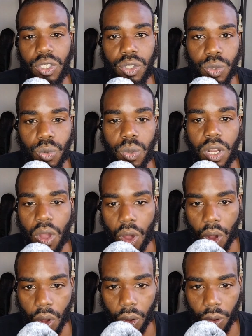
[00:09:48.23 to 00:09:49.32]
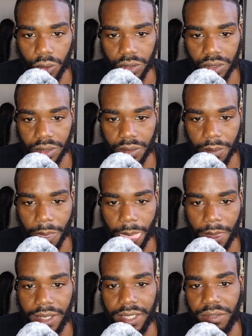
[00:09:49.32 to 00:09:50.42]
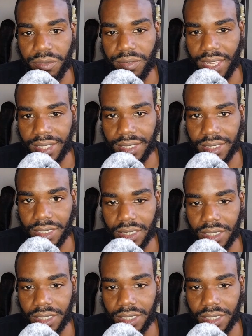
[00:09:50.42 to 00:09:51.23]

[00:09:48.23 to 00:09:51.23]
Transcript: you cause an effect